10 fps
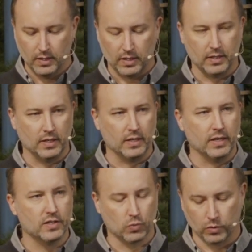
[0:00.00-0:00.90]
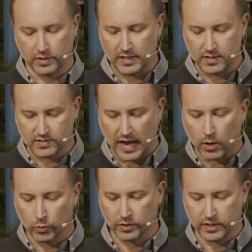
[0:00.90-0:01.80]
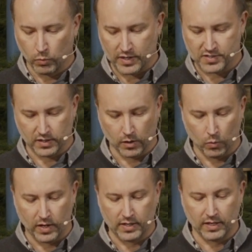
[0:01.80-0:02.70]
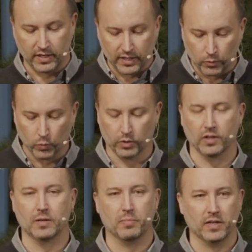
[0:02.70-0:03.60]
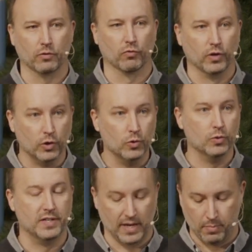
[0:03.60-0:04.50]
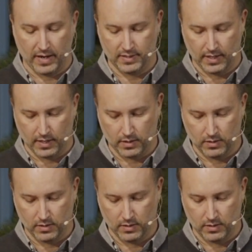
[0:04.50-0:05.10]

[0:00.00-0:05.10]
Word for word: in, in his world, he is outwardly wasting away, yet inwardly being renewed day by day.